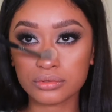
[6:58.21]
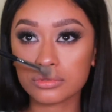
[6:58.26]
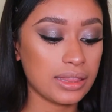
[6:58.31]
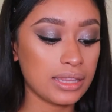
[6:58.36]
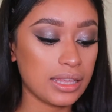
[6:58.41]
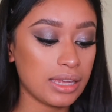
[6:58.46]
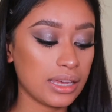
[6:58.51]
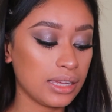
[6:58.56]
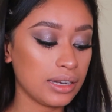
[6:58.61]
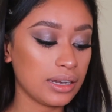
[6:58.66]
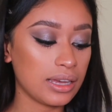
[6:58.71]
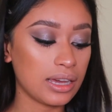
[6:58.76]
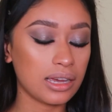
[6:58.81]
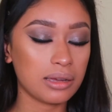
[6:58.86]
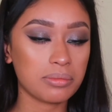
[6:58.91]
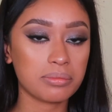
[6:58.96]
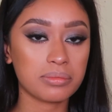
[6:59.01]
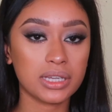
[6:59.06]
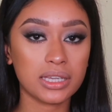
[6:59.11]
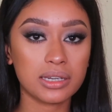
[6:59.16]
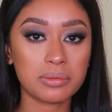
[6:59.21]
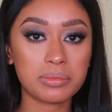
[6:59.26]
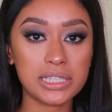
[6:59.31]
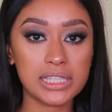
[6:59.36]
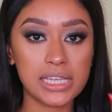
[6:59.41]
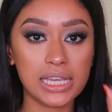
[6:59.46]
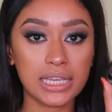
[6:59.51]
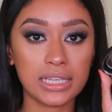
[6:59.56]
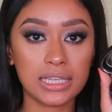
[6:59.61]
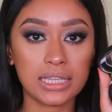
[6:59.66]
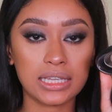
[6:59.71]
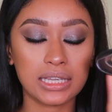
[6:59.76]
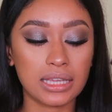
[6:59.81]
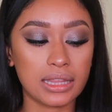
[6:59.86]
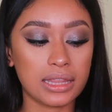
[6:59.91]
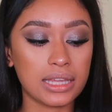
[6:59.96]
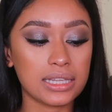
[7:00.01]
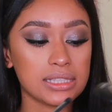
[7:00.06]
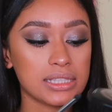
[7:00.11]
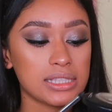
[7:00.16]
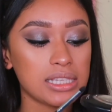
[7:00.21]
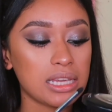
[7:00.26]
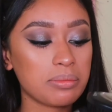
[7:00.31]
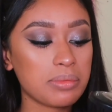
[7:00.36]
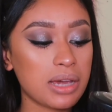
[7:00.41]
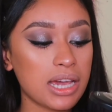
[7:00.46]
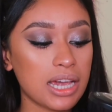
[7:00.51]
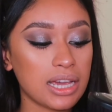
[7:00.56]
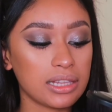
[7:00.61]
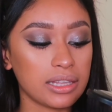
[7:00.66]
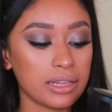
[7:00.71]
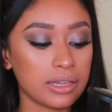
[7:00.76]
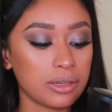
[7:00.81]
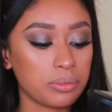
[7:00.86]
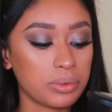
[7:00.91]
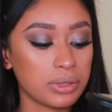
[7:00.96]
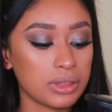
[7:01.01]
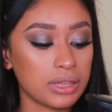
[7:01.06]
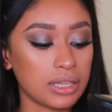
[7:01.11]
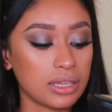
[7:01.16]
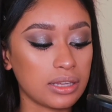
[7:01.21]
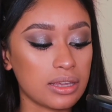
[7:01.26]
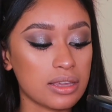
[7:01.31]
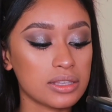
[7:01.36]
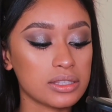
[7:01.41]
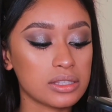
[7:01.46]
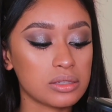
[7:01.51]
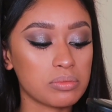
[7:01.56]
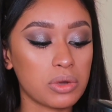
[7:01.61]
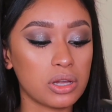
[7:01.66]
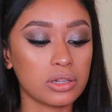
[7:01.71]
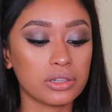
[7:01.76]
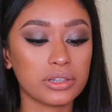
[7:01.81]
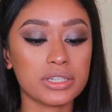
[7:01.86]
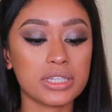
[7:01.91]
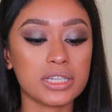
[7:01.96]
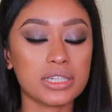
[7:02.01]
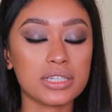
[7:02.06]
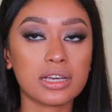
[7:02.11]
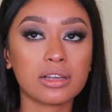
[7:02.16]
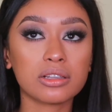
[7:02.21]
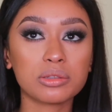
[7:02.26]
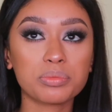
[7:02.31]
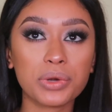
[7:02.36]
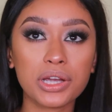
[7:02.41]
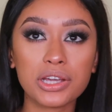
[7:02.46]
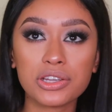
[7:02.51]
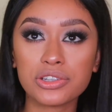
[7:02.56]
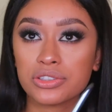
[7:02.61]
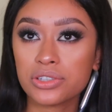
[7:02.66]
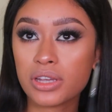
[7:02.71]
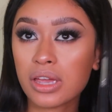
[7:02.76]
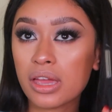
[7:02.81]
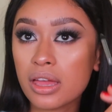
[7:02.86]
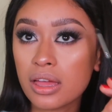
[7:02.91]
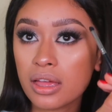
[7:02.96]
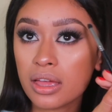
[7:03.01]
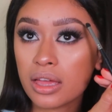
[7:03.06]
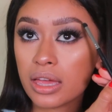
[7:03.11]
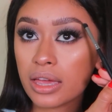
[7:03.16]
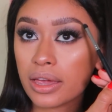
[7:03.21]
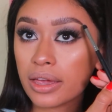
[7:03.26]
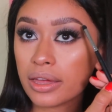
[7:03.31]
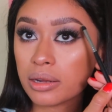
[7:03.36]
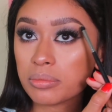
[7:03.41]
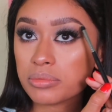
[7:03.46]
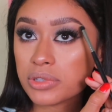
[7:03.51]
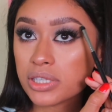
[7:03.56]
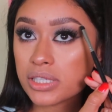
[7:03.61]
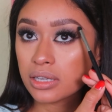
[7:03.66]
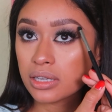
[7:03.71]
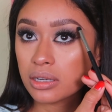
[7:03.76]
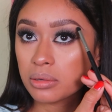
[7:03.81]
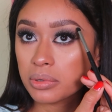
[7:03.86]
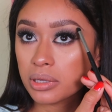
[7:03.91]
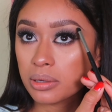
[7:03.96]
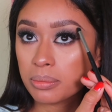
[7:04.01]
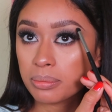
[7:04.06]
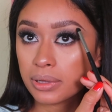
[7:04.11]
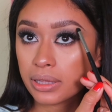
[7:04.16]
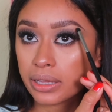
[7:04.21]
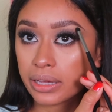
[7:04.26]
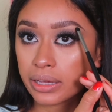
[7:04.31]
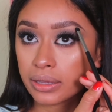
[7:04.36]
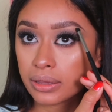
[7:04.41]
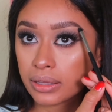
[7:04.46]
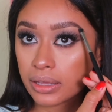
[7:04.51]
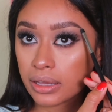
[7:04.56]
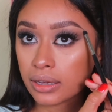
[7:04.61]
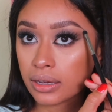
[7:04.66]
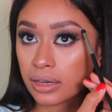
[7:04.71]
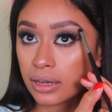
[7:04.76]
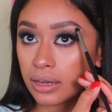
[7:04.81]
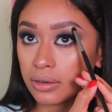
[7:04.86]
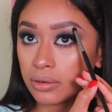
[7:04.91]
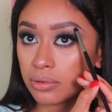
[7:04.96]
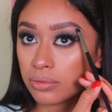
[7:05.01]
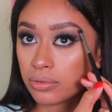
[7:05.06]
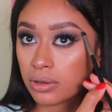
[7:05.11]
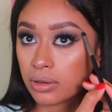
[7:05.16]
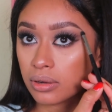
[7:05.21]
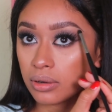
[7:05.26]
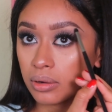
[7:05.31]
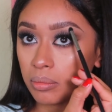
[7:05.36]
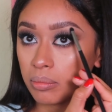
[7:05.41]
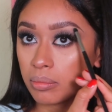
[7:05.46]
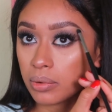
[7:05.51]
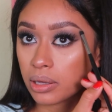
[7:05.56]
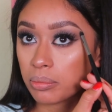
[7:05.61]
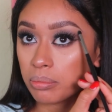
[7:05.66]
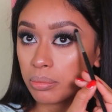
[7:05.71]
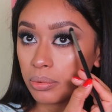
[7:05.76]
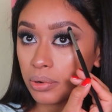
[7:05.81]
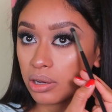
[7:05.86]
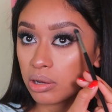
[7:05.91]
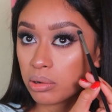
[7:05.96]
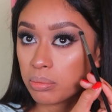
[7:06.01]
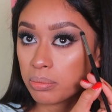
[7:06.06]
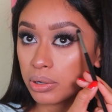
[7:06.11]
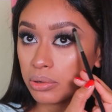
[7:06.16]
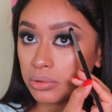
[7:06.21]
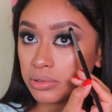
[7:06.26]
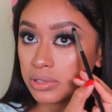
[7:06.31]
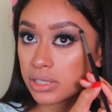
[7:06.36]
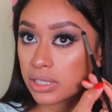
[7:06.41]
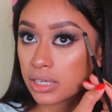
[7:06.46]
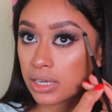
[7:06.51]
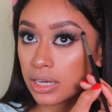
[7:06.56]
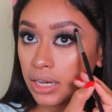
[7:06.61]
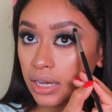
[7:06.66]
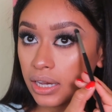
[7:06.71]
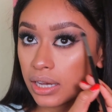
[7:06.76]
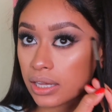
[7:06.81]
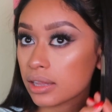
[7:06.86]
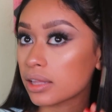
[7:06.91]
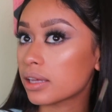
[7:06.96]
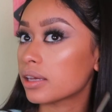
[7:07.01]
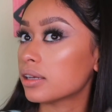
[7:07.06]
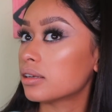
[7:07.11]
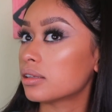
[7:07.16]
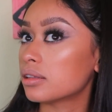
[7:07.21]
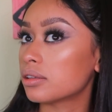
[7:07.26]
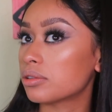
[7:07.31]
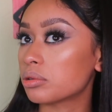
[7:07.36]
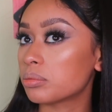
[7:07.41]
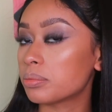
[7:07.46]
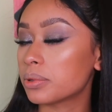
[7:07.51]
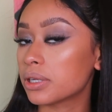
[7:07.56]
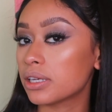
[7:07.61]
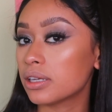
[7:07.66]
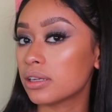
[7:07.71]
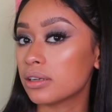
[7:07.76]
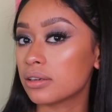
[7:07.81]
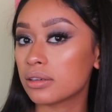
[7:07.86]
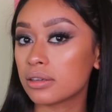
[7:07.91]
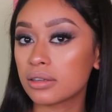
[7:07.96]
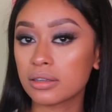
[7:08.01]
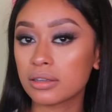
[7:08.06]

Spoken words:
And then I'm going to be taking that same highlight with the smaller detailed brush, and I'm going to be applying that kind of on my brow bone to highlight a little bit.